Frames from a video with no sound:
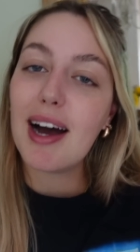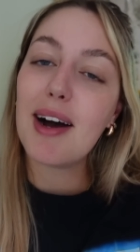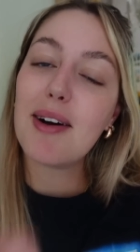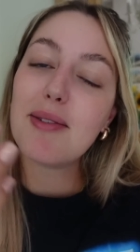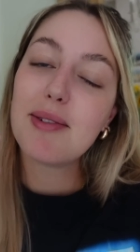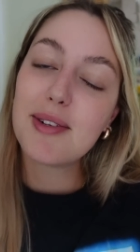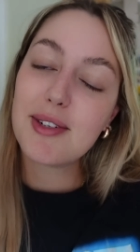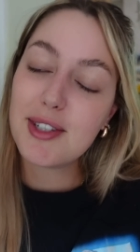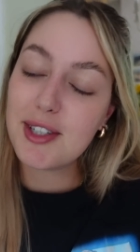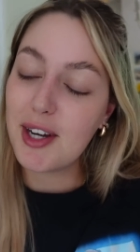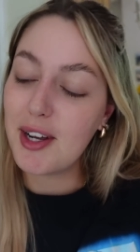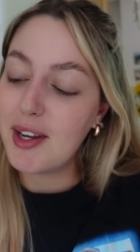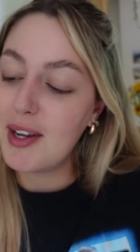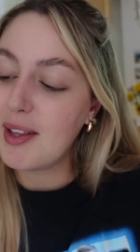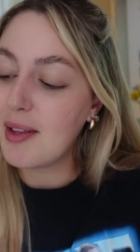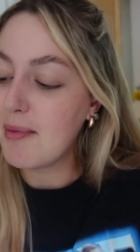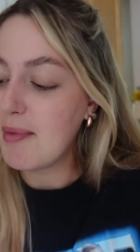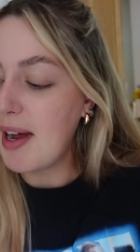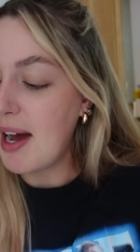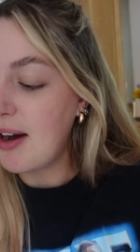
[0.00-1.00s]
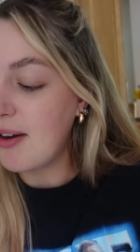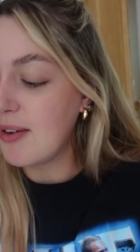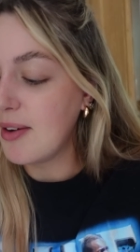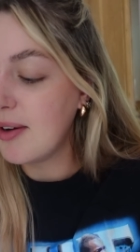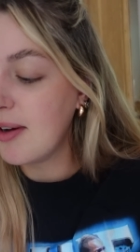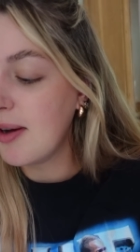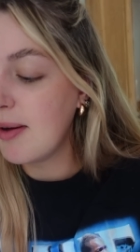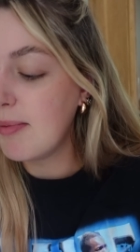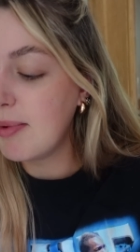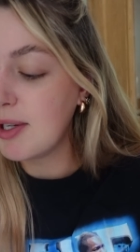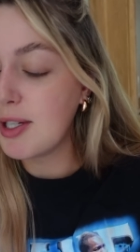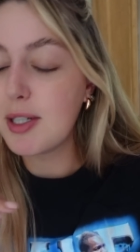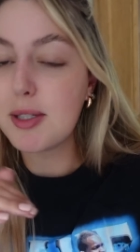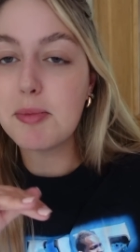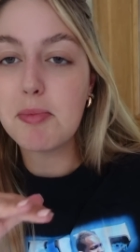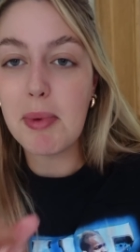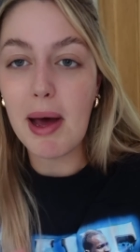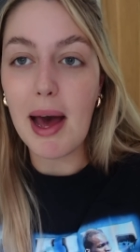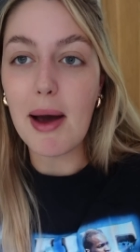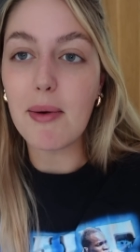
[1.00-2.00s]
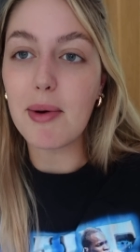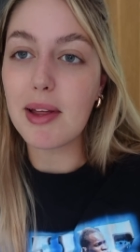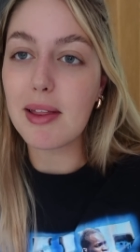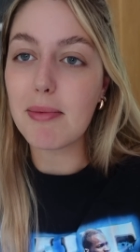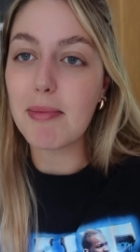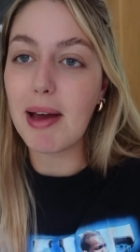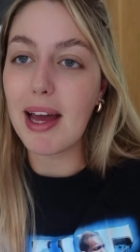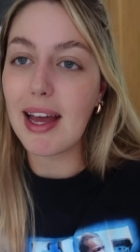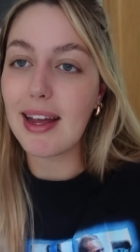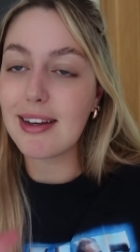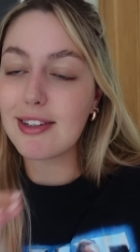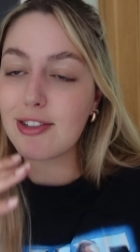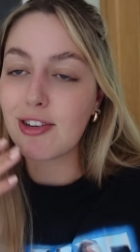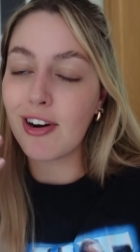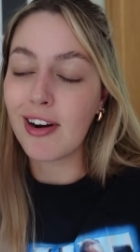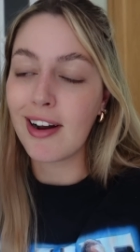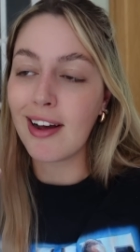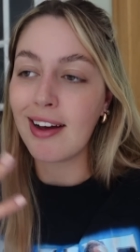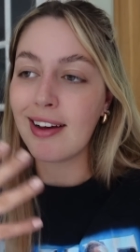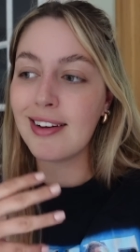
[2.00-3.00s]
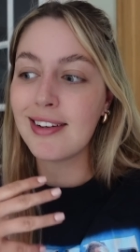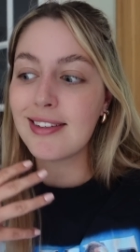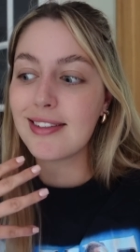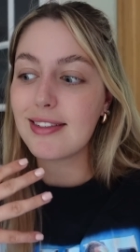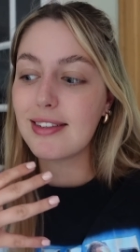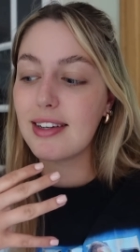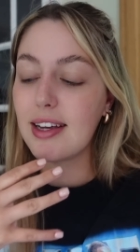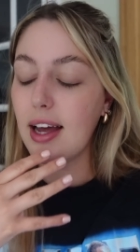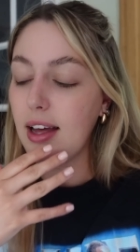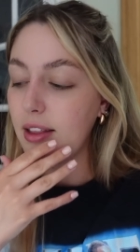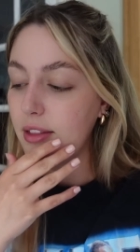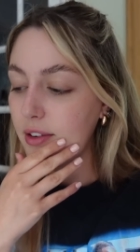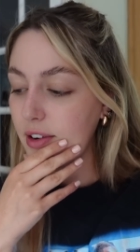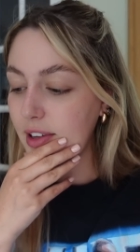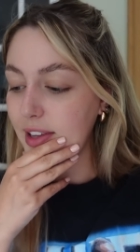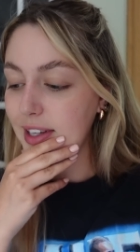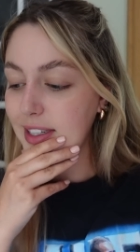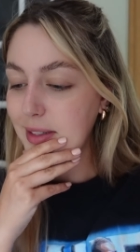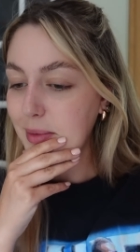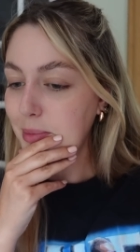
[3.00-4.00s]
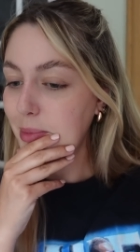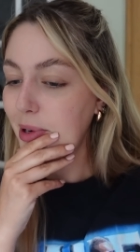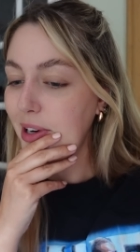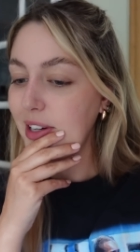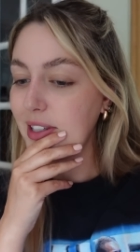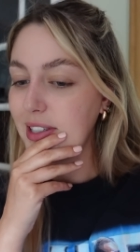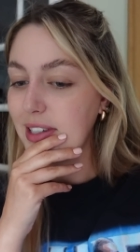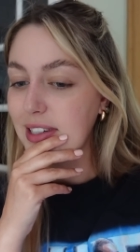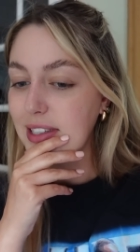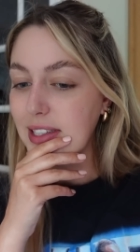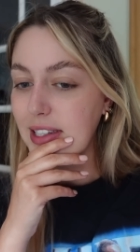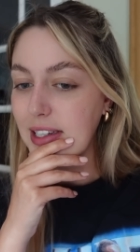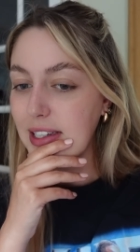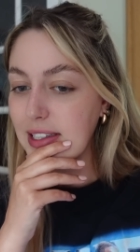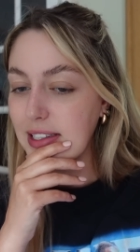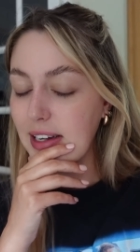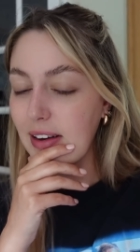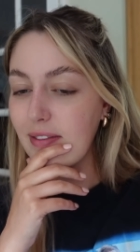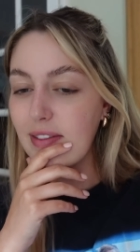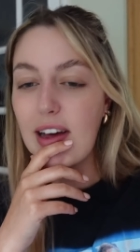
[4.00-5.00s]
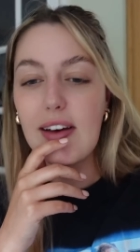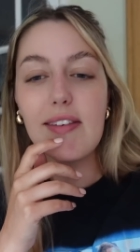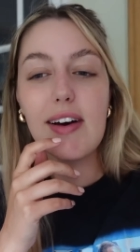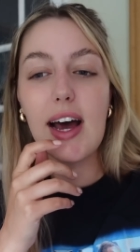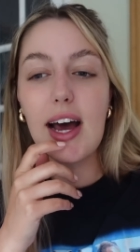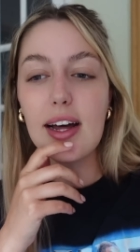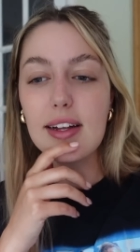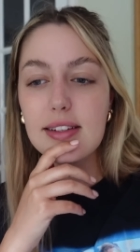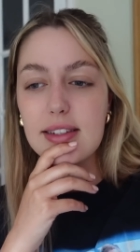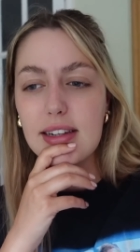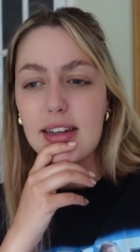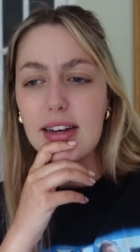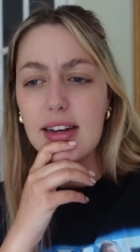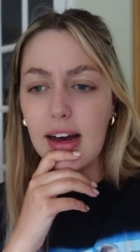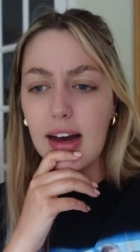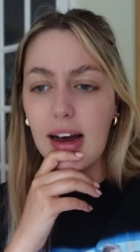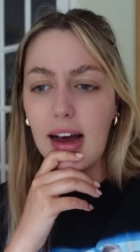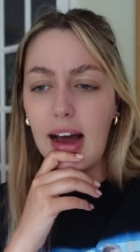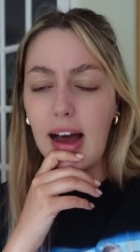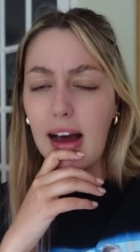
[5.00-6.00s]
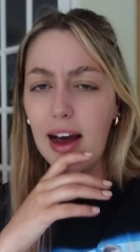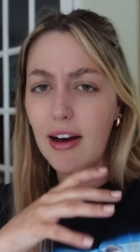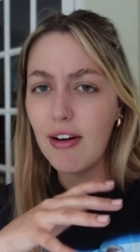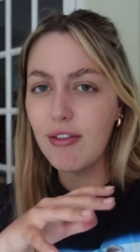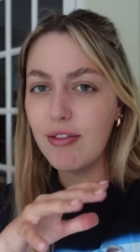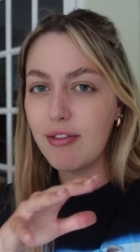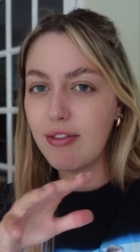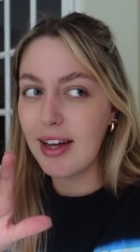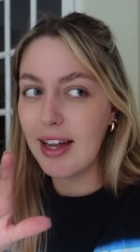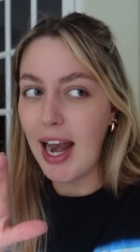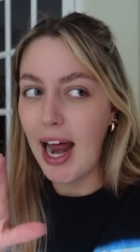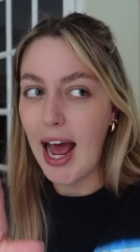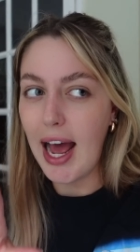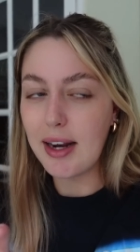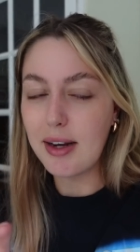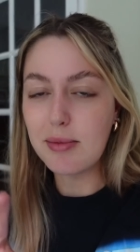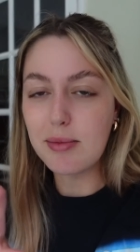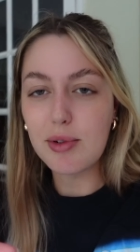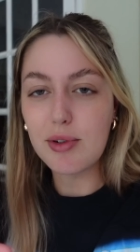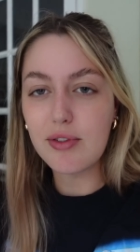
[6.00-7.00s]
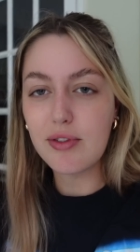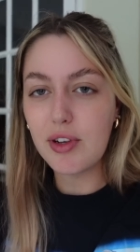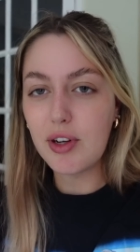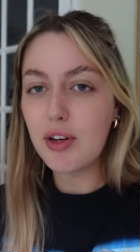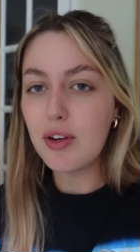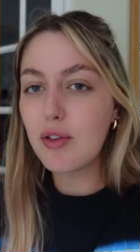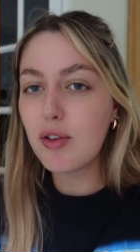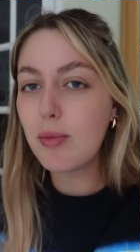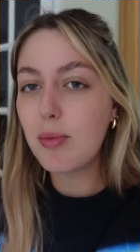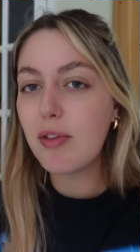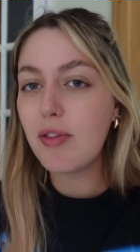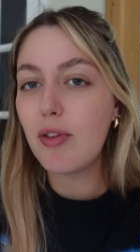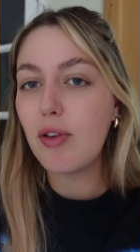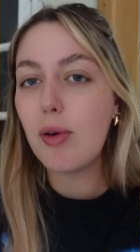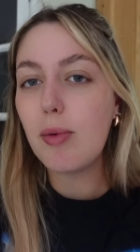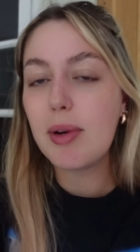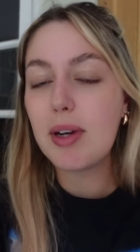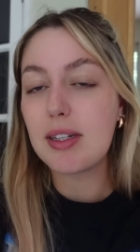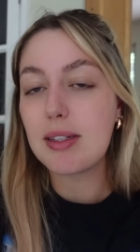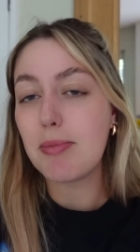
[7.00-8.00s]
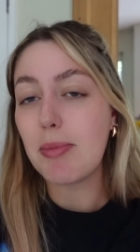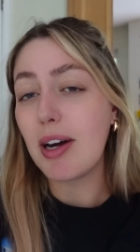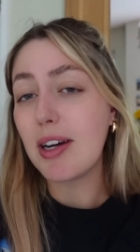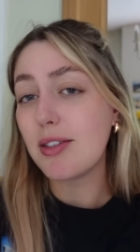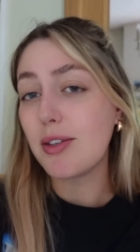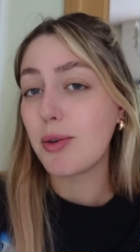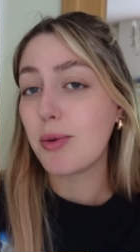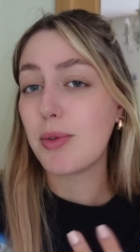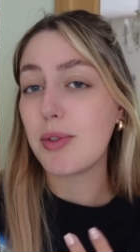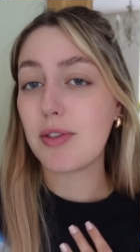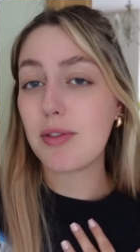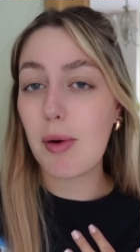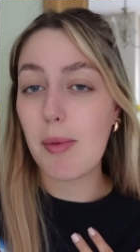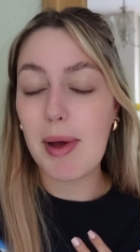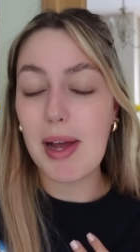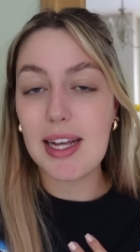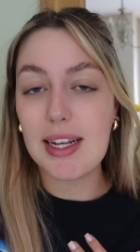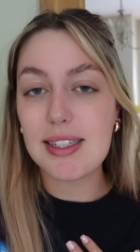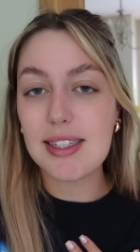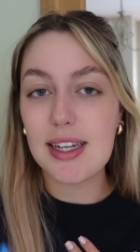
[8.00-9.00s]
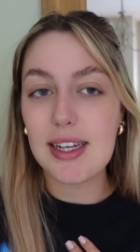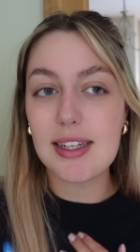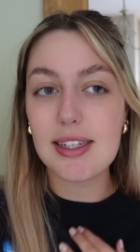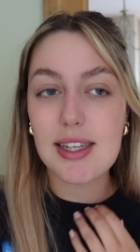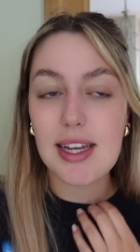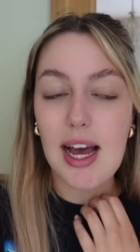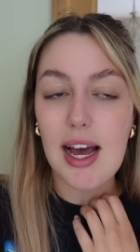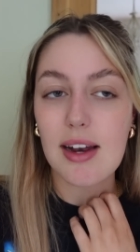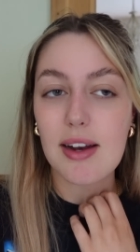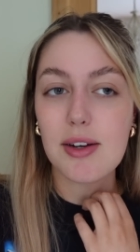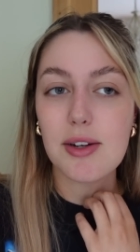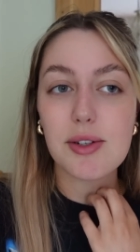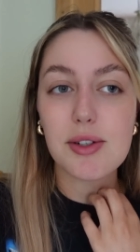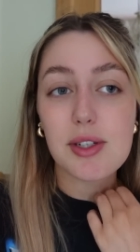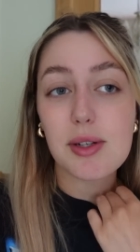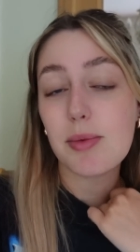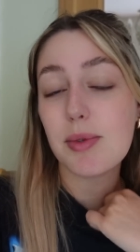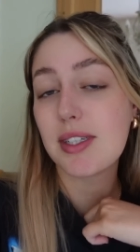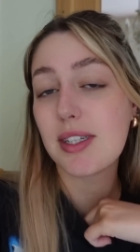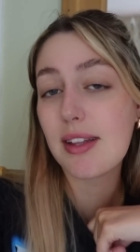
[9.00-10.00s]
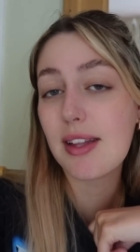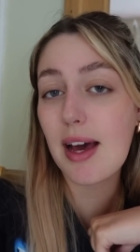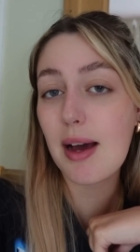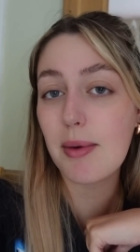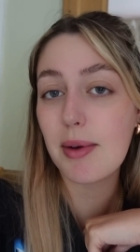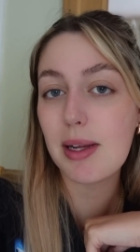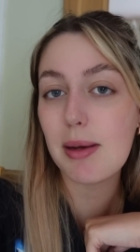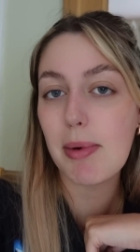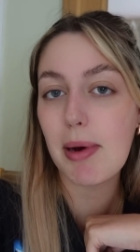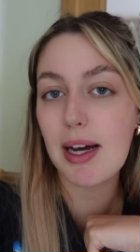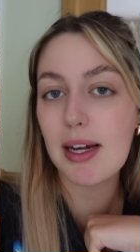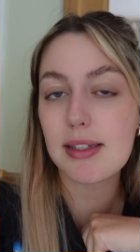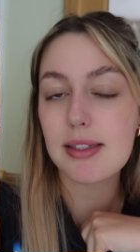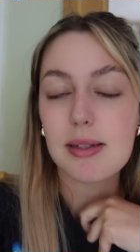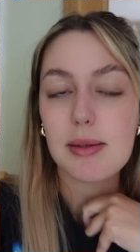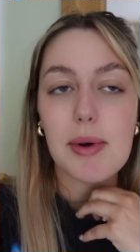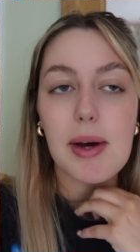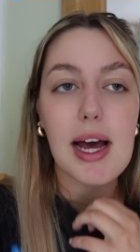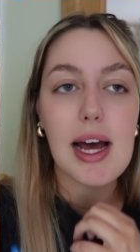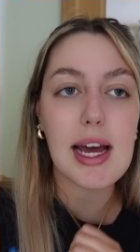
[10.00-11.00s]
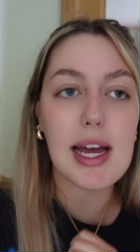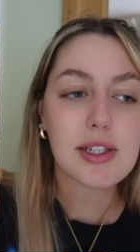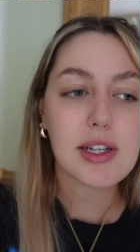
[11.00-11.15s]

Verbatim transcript: I will show you them now, but just bear with me. trying to get through this and process this. I've never had to have an animal funeral before because my dog was cremated and I also wasn't there when he passed away.